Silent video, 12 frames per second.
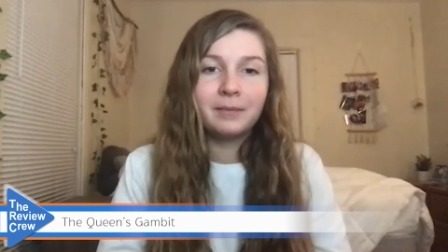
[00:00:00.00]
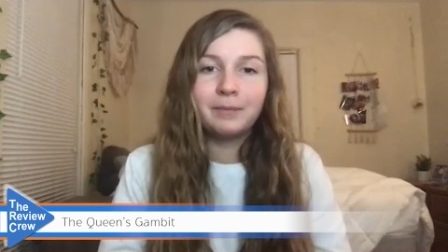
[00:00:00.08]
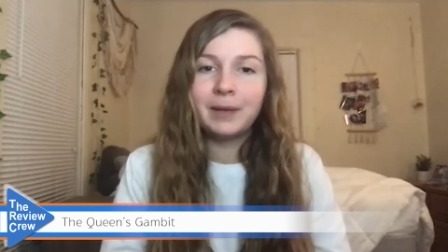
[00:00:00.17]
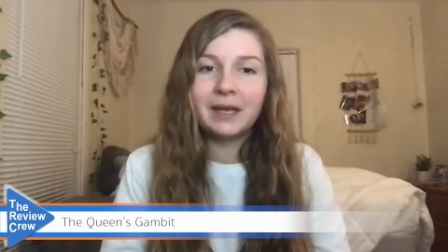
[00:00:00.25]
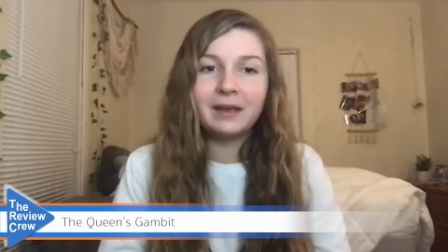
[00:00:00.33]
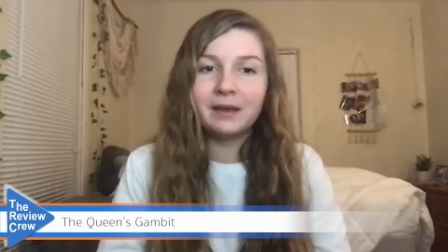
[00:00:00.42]

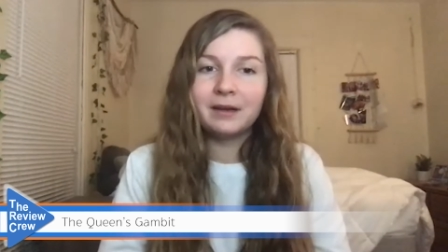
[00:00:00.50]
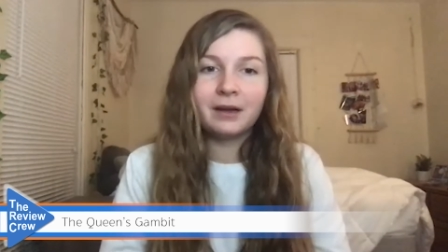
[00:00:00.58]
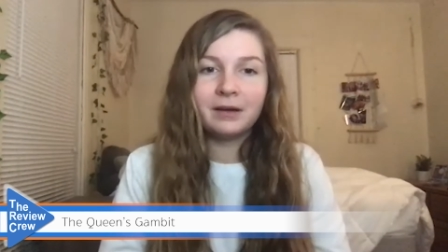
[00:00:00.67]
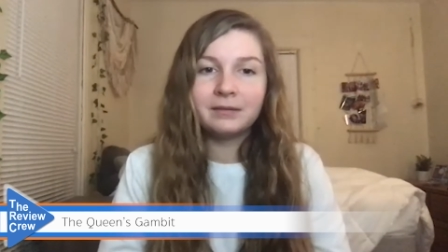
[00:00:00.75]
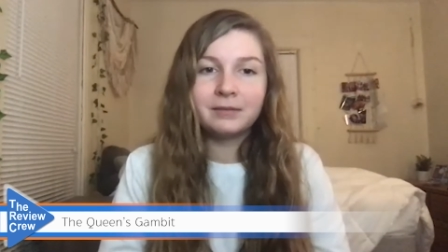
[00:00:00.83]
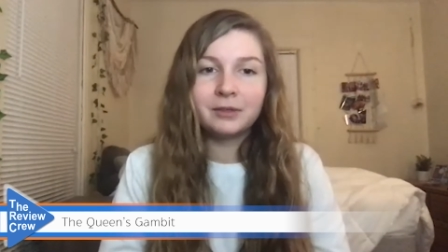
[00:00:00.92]
big
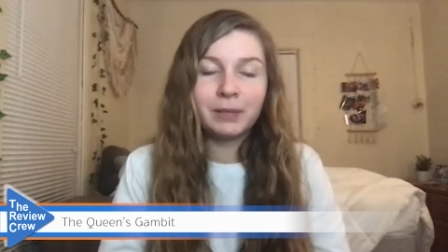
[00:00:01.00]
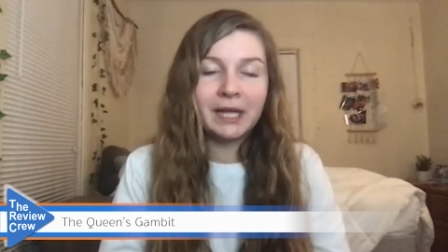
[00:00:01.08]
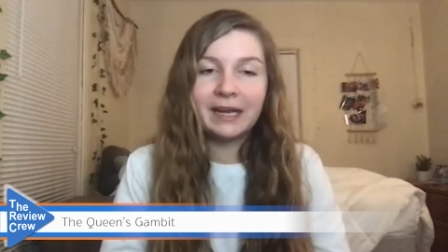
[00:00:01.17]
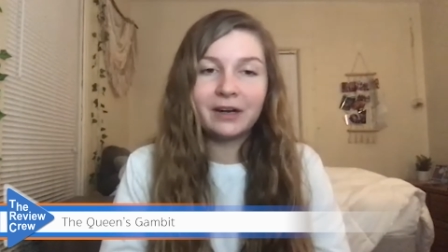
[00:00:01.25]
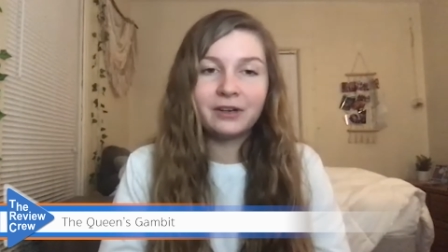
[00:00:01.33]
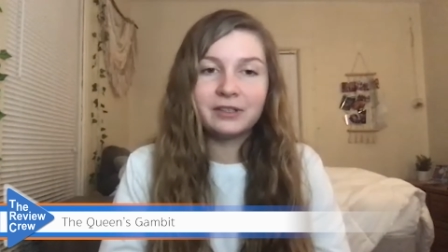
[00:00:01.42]

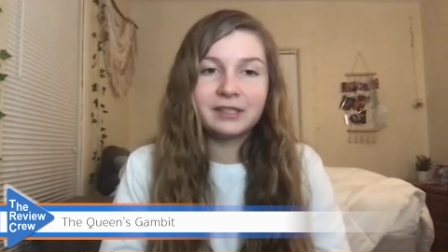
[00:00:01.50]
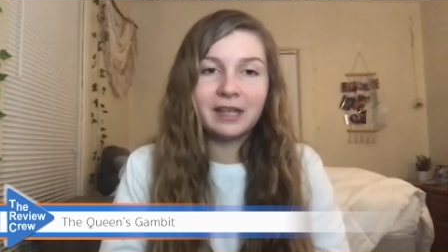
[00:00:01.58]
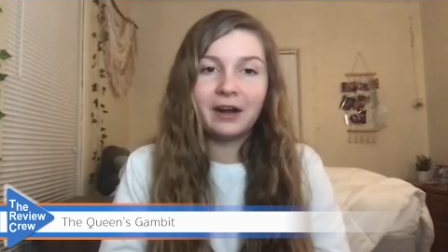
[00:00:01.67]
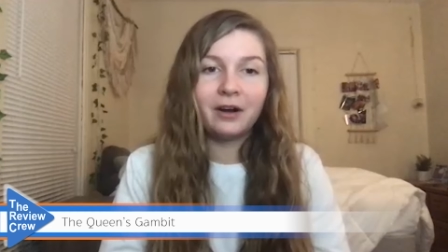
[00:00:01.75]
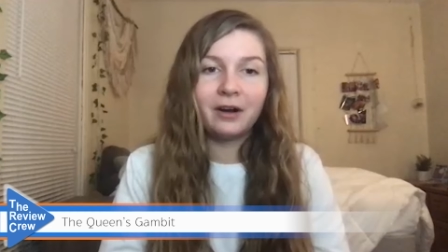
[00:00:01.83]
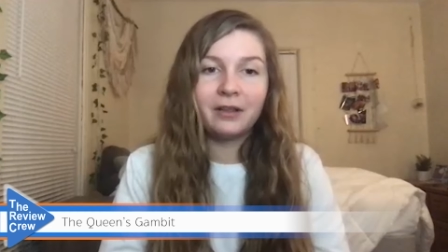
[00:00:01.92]
players
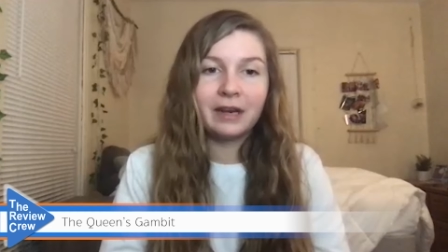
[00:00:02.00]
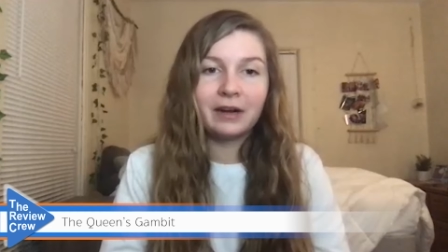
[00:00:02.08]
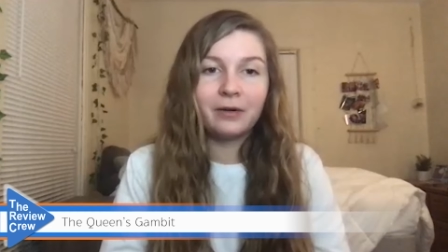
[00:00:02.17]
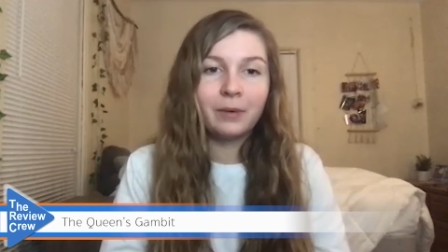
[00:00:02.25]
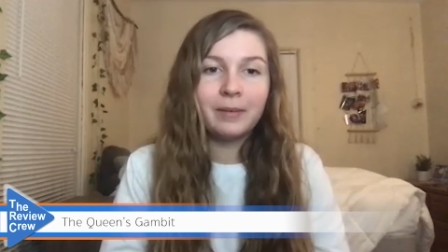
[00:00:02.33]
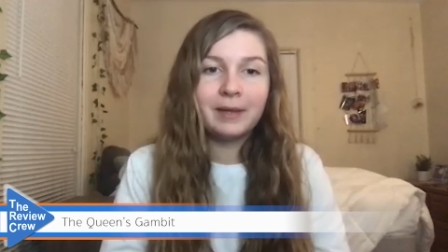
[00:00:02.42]
that are that
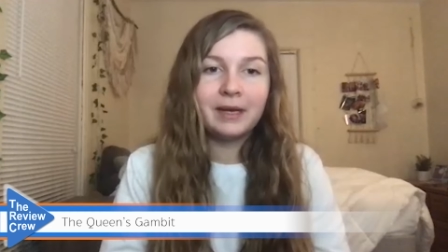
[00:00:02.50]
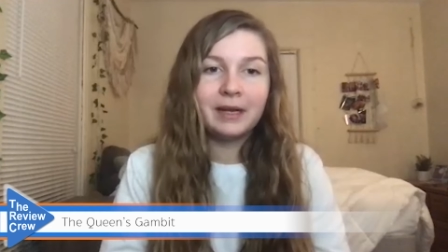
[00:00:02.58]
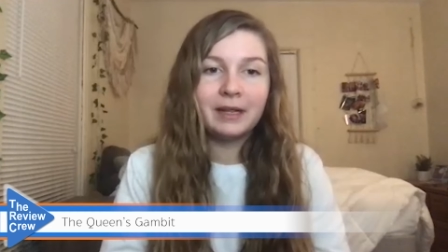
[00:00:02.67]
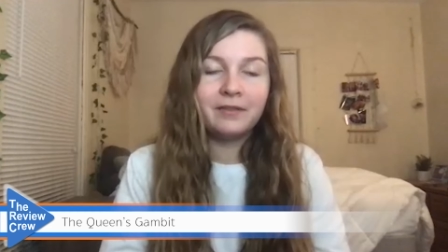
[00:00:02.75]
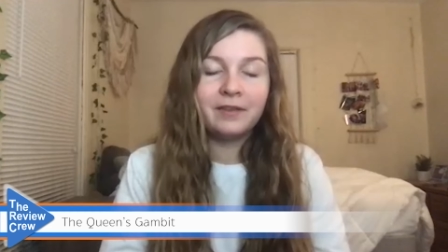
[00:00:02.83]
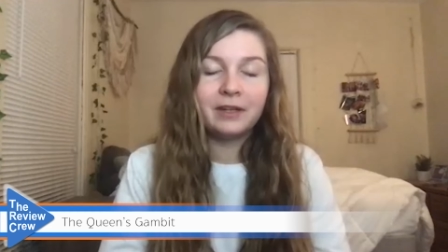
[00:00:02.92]
are women
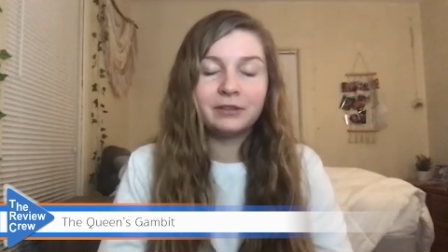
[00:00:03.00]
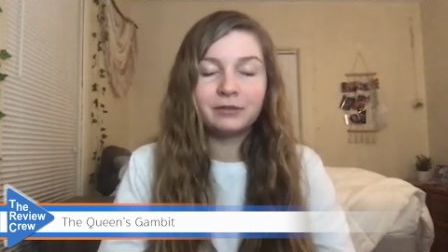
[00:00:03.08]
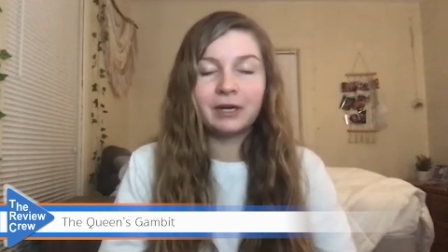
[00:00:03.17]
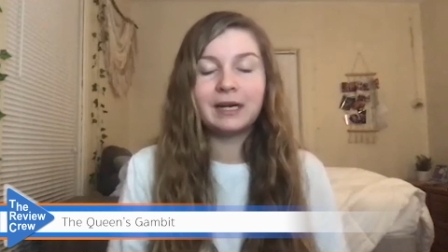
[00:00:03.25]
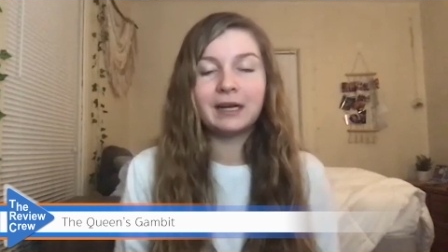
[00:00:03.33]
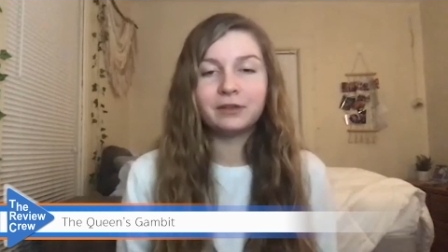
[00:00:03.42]
in the field
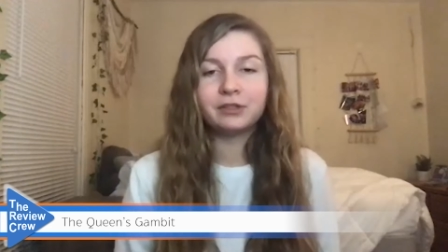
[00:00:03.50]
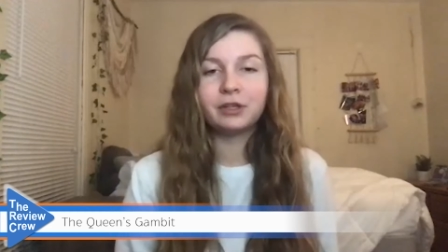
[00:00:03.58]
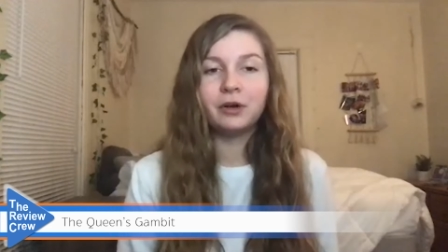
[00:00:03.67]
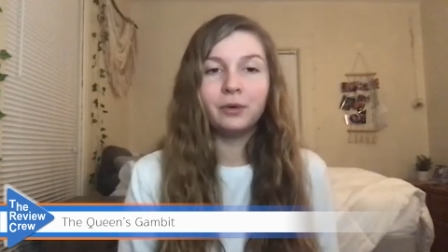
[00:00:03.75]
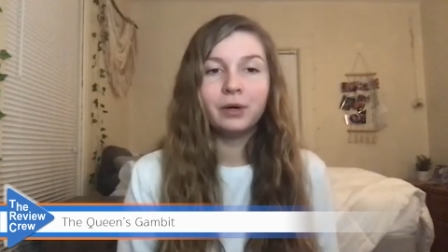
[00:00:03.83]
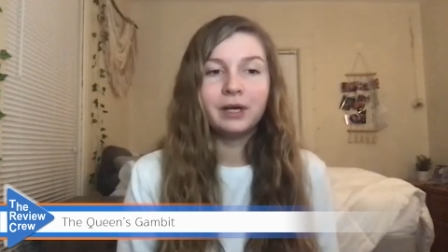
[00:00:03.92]
right now.
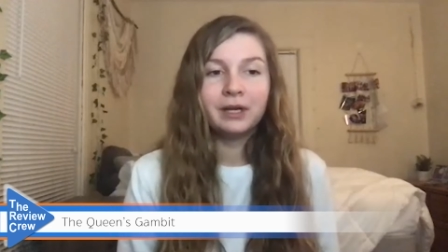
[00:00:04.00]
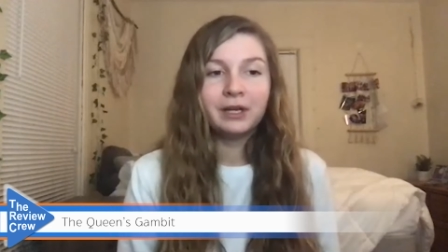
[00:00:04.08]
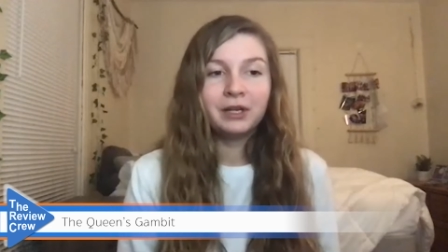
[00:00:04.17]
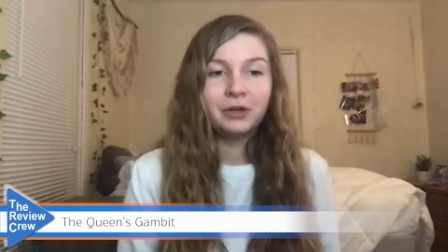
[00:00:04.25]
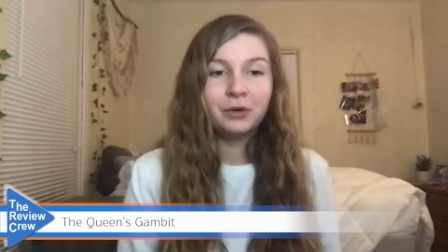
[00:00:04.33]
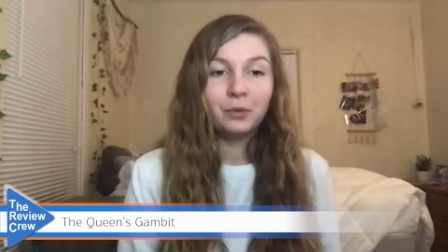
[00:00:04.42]
So
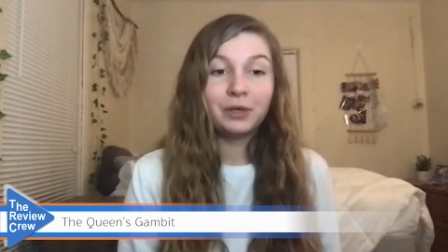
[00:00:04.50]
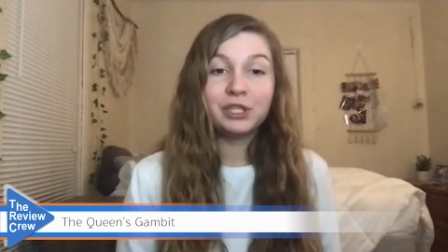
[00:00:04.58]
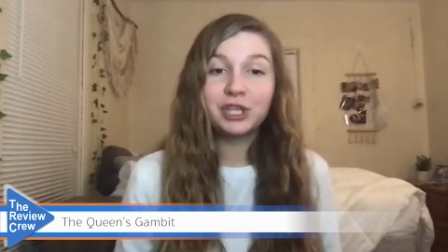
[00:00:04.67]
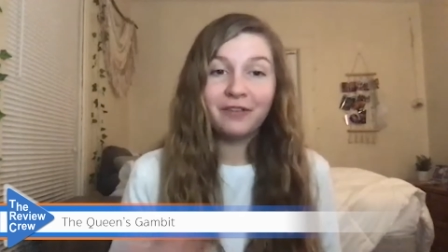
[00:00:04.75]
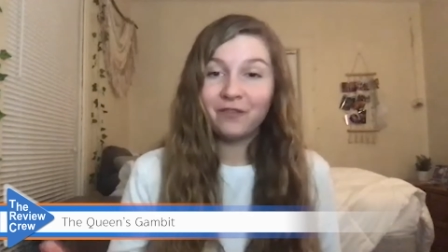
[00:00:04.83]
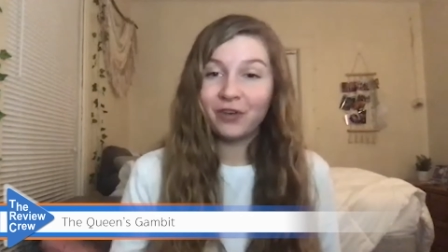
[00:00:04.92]
when
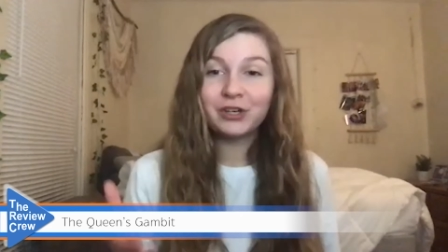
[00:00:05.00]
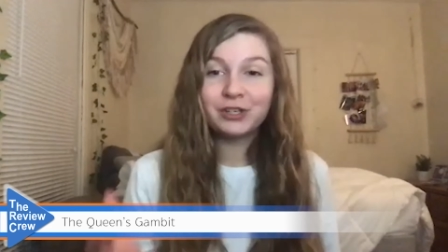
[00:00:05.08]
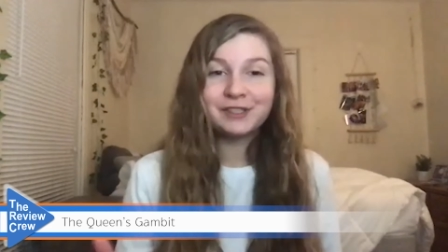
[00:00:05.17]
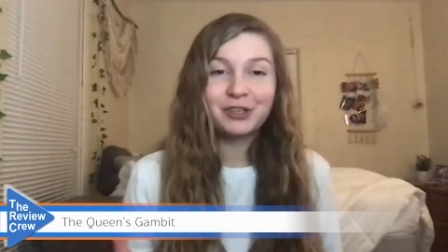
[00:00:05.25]
she first